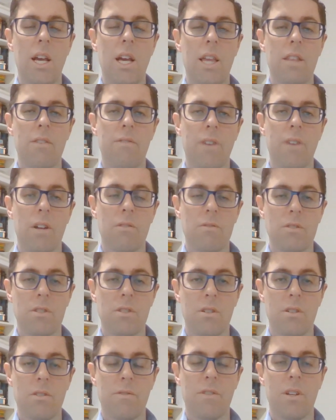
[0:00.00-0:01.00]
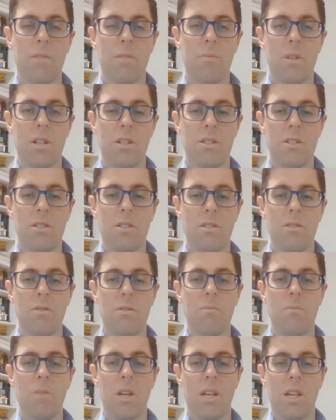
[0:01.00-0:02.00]
and the Federal Reserve committed
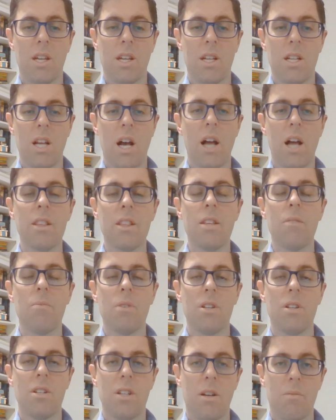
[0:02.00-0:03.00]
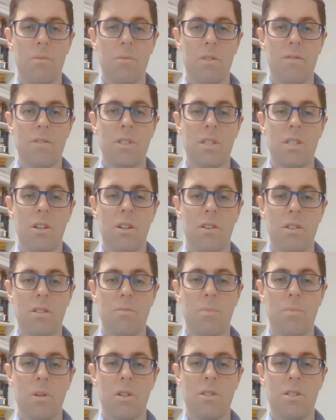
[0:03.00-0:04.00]
to making an unlimited number of
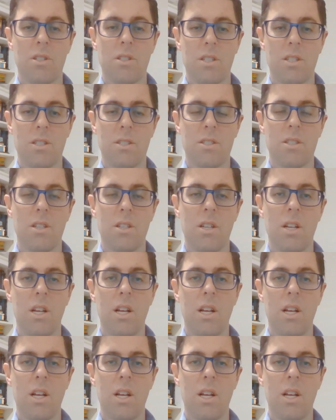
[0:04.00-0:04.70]
securities purchases.